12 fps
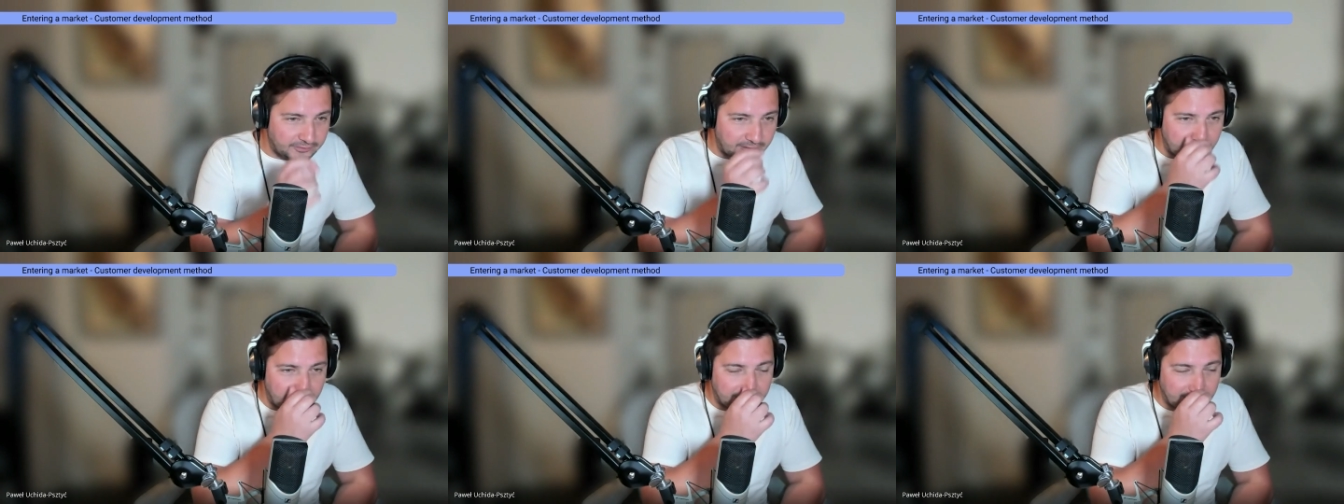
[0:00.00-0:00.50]

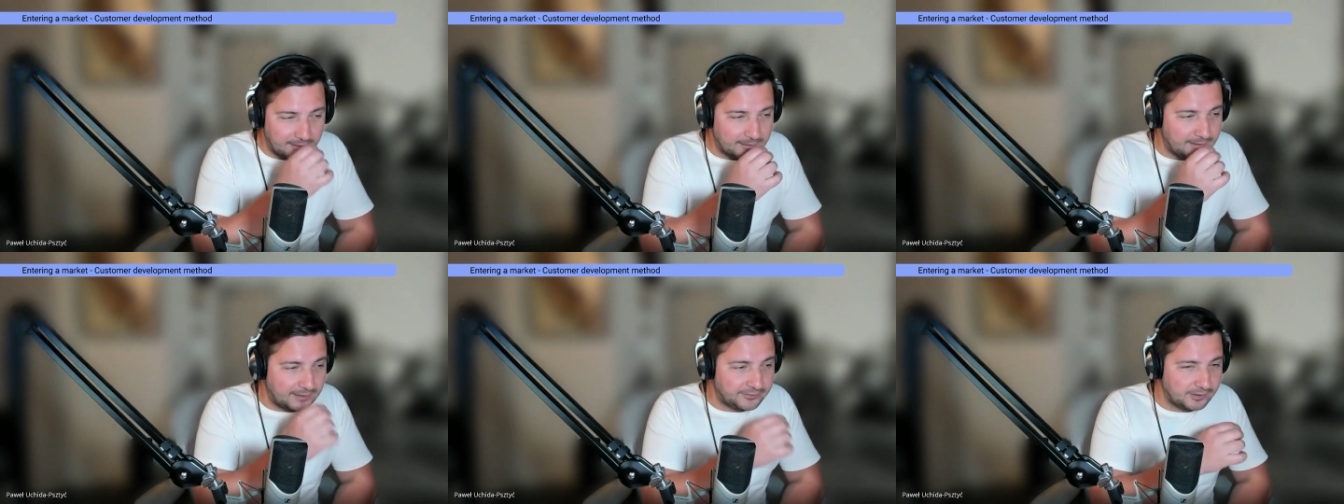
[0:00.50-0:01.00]
like a
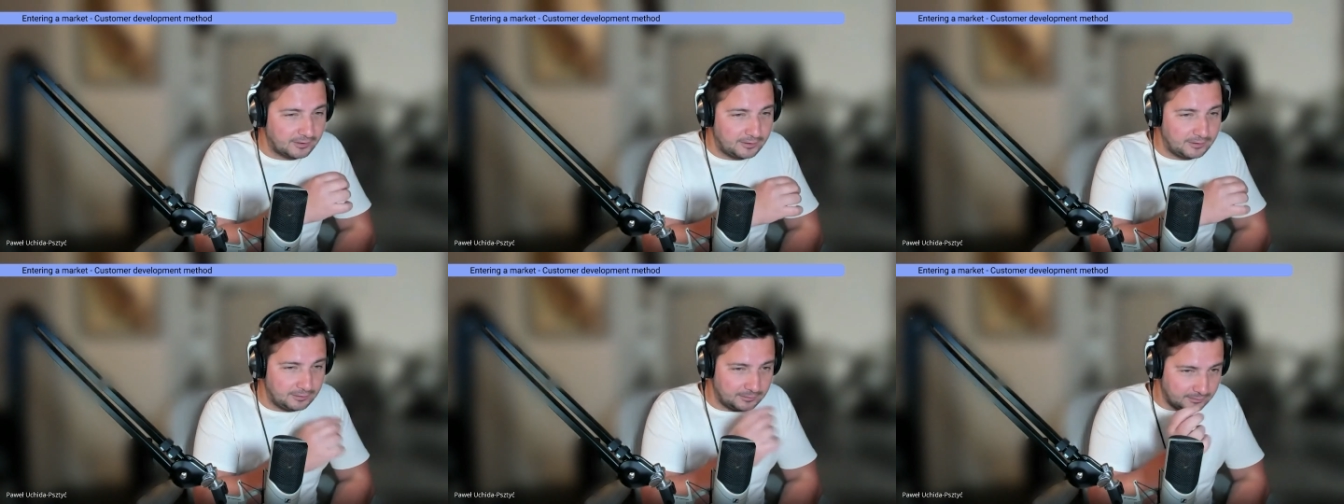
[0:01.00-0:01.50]

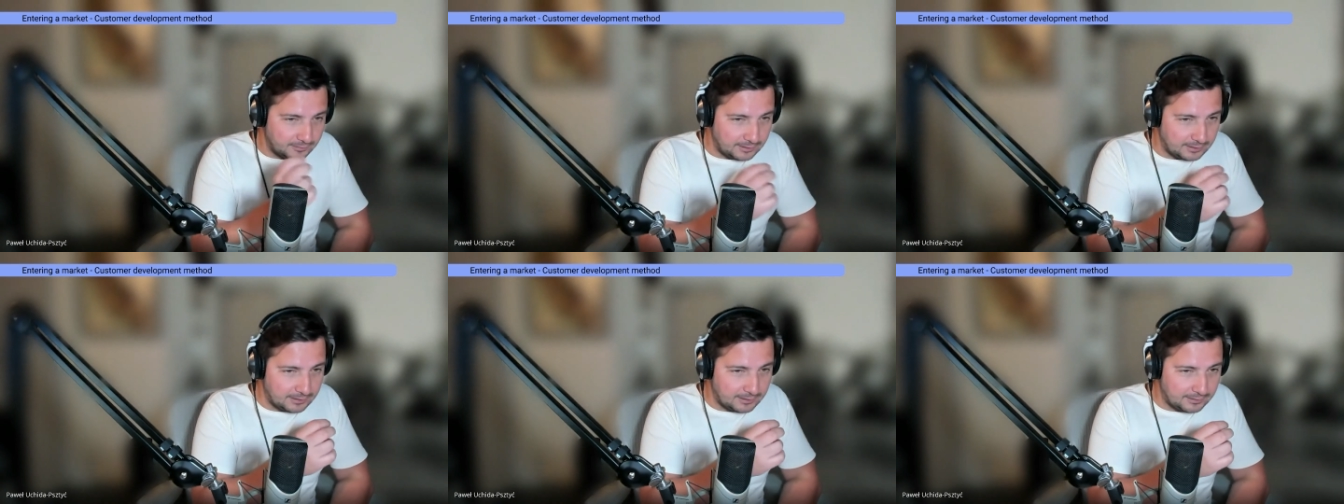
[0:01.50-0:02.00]
classical
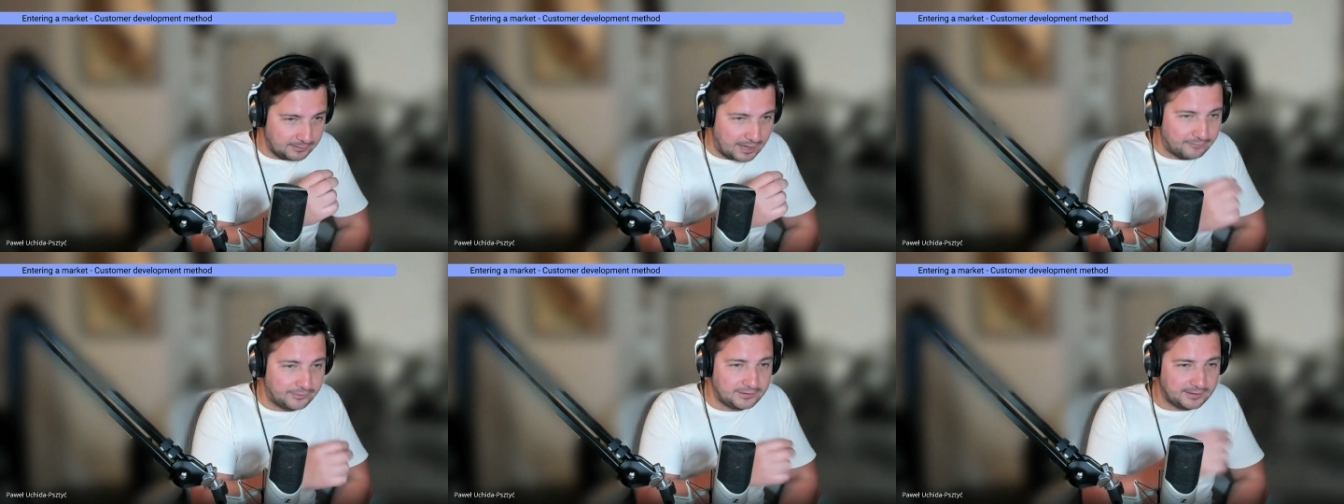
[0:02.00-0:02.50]

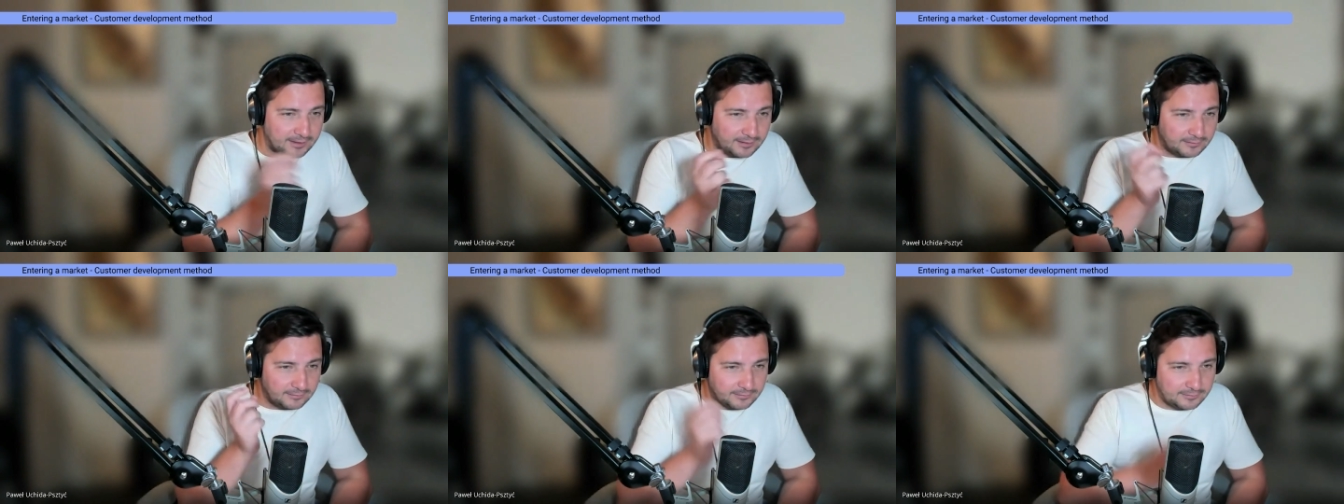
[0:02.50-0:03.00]
David
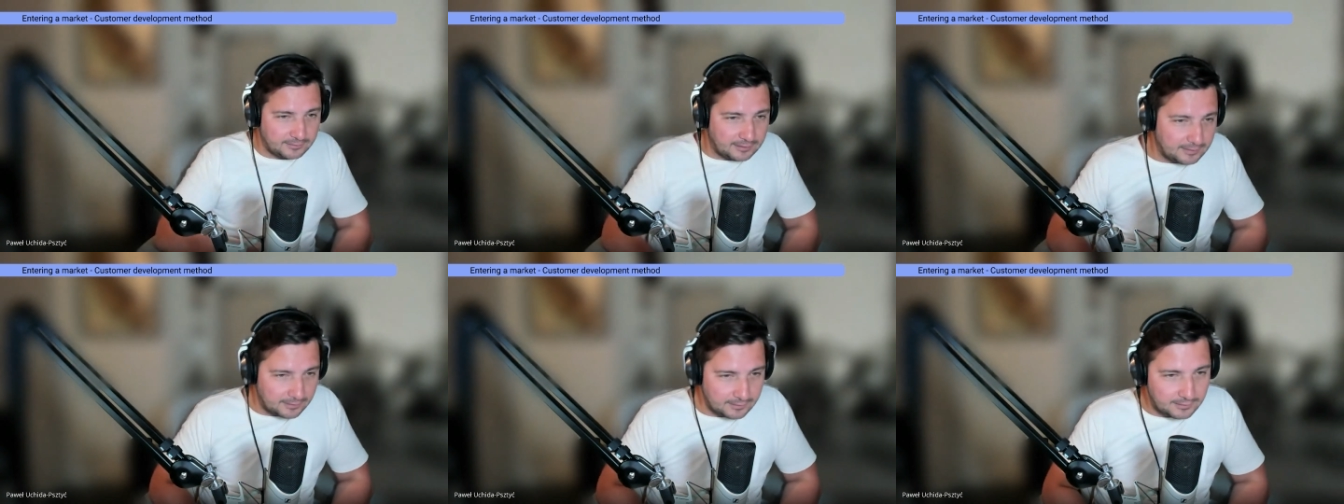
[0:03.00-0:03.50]
and
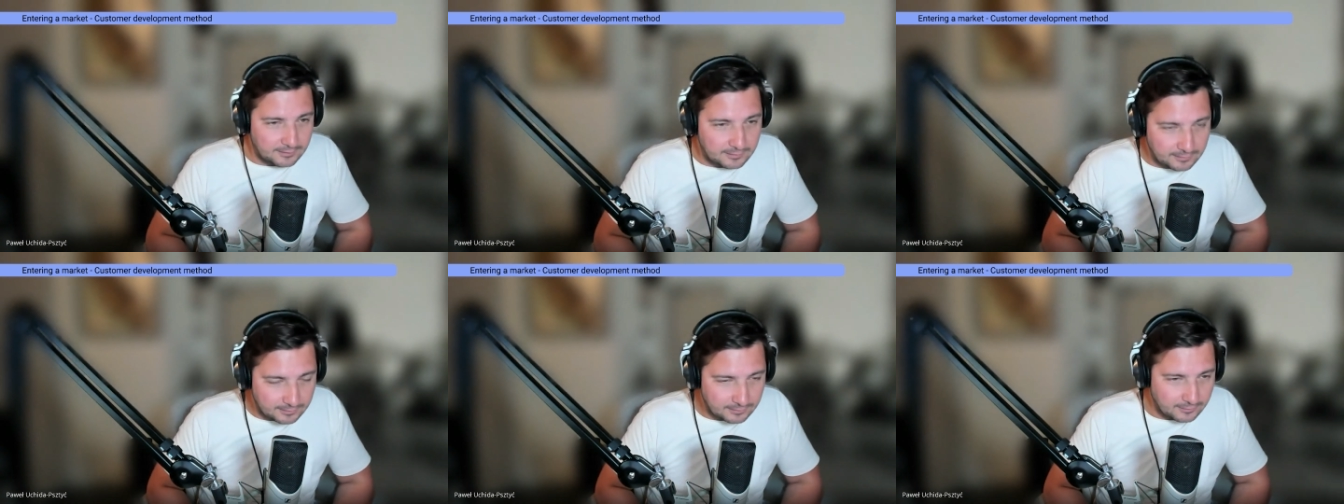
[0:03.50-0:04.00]

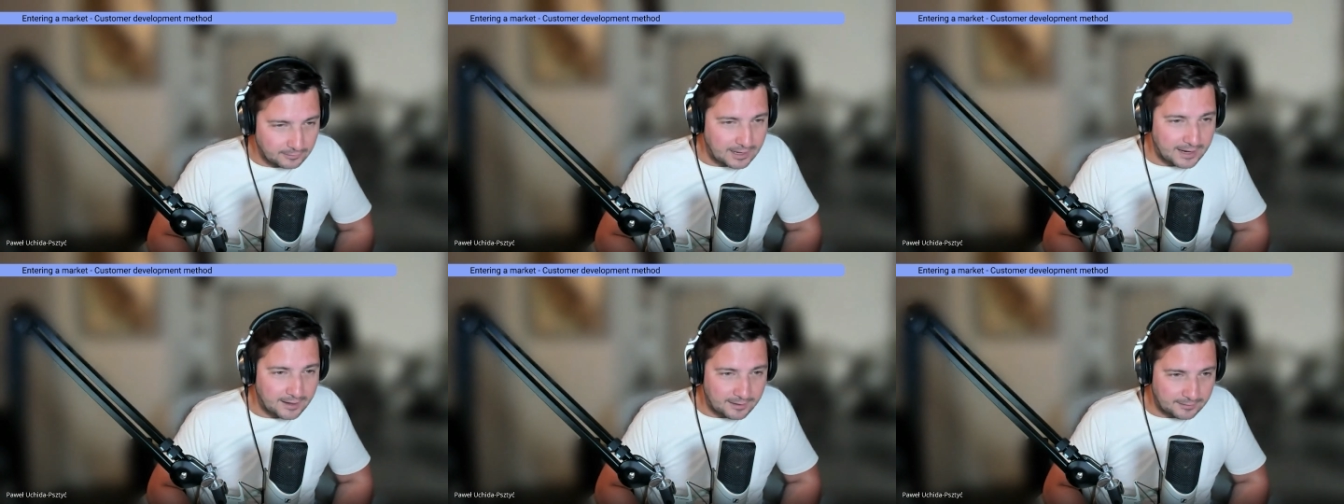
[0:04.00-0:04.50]

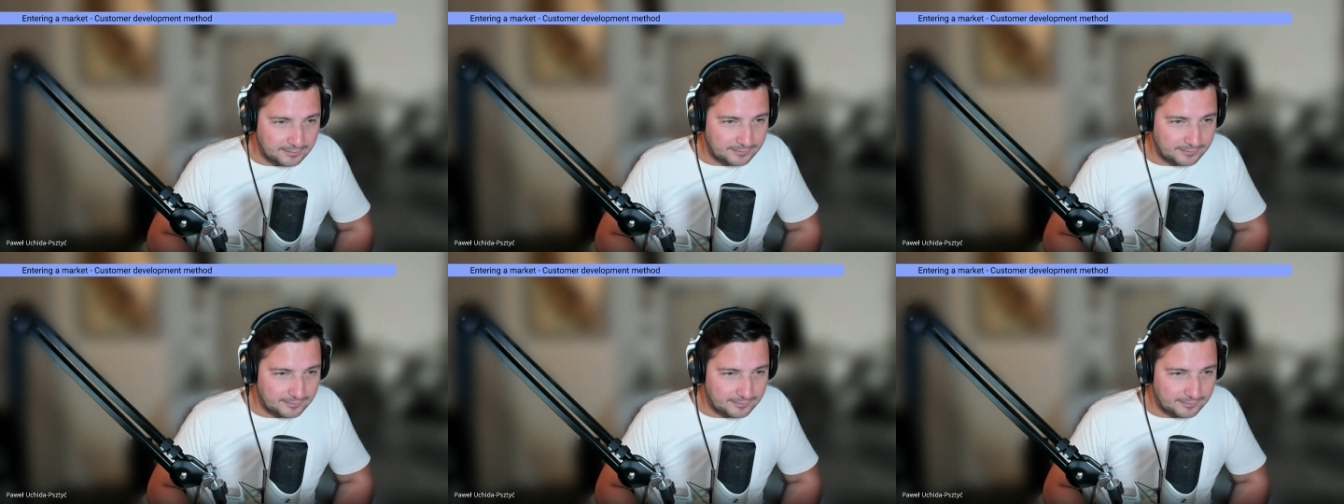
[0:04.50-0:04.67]
Goliath